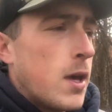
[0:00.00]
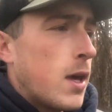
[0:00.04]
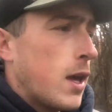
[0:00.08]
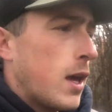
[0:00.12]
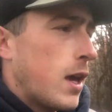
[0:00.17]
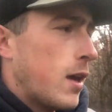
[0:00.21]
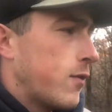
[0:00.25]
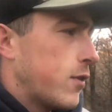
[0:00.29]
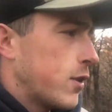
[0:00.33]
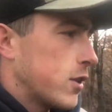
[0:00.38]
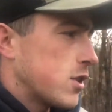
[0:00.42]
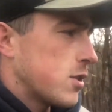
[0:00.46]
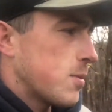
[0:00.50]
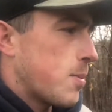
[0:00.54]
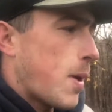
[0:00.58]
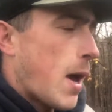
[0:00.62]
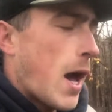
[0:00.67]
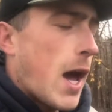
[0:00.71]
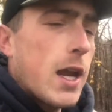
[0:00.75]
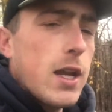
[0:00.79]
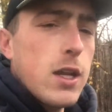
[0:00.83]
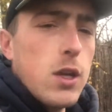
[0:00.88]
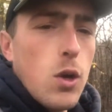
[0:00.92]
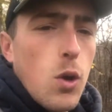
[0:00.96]
If it's a
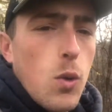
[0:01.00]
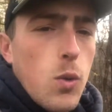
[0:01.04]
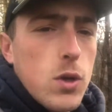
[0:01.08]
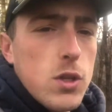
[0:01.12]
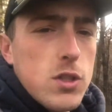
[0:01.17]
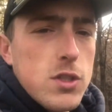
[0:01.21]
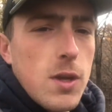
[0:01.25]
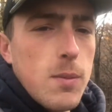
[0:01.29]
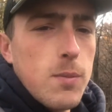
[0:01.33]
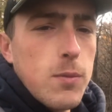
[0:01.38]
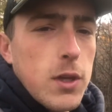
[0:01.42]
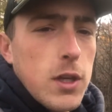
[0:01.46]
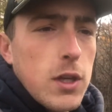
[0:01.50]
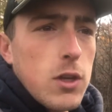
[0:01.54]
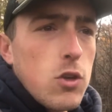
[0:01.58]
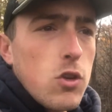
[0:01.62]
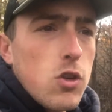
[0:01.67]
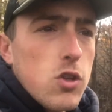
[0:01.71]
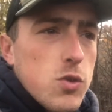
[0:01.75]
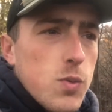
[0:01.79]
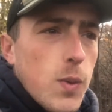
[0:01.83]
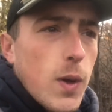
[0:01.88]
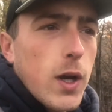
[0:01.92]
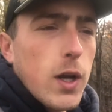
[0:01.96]
patio or something, you
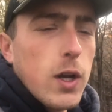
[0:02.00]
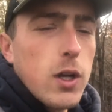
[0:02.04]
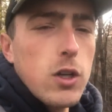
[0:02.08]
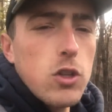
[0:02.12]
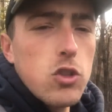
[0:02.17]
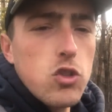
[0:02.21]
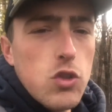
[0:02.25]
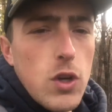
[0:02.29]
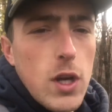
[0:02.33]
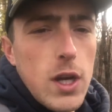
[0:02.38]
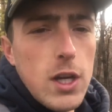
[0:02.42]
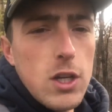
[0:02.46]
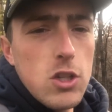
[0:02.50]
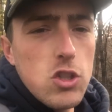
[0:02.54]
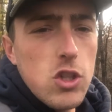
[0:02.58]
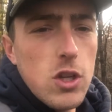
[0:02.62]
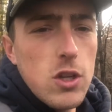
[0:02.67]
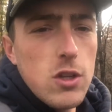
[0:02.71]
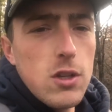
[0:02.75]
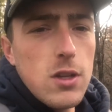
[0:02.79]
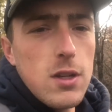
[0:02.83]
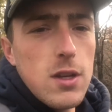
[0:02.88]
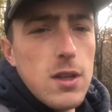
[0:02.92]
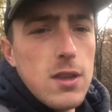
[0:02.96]
just want good drainage
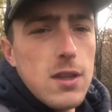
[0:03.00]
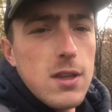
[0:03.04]
underneath,